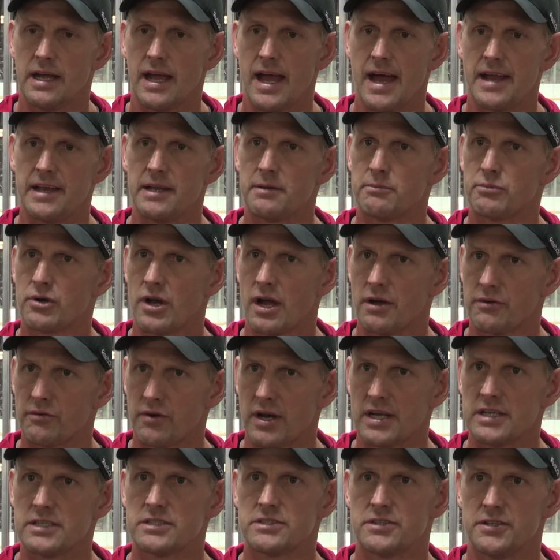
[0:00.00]
adding brown
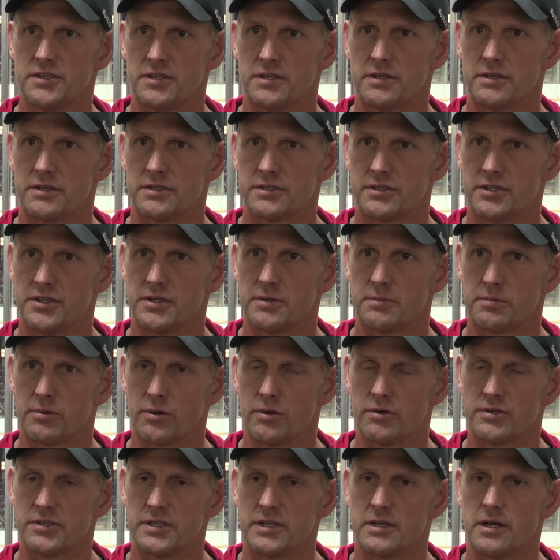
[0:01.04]
rice to your, to your
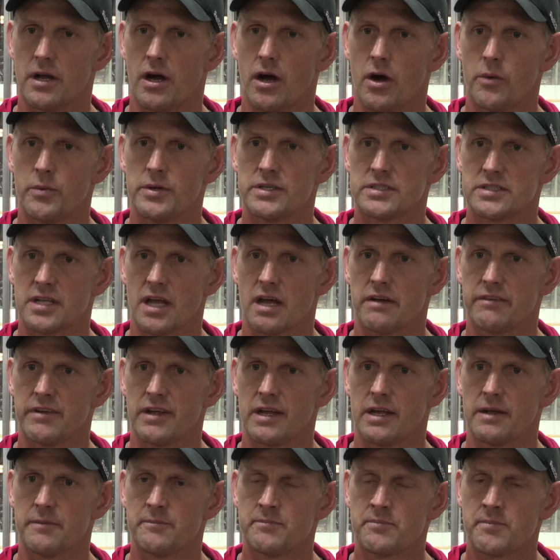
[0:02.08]
protein, always
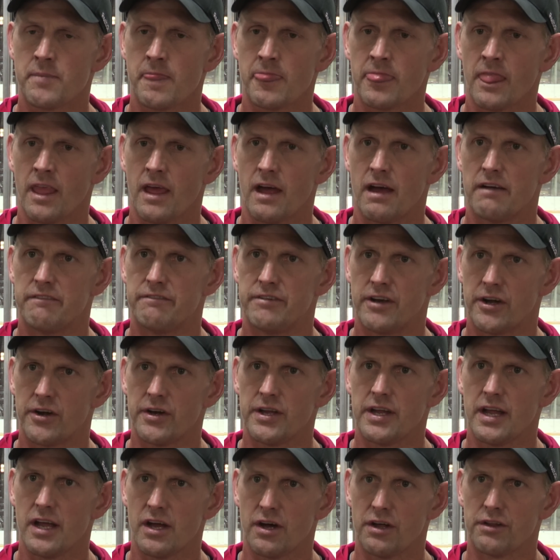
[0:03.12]
having a
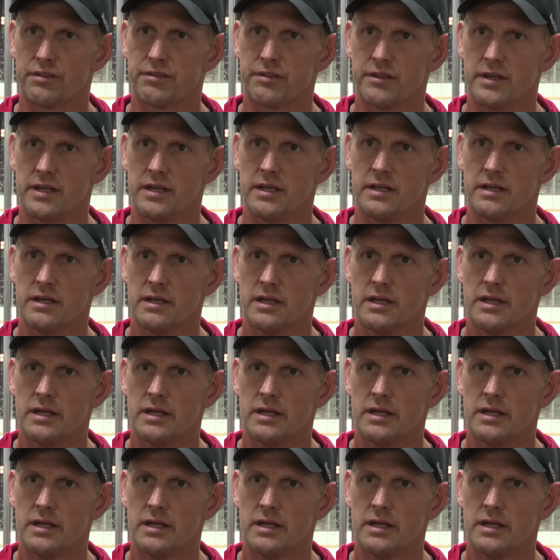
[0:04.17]
very healthy,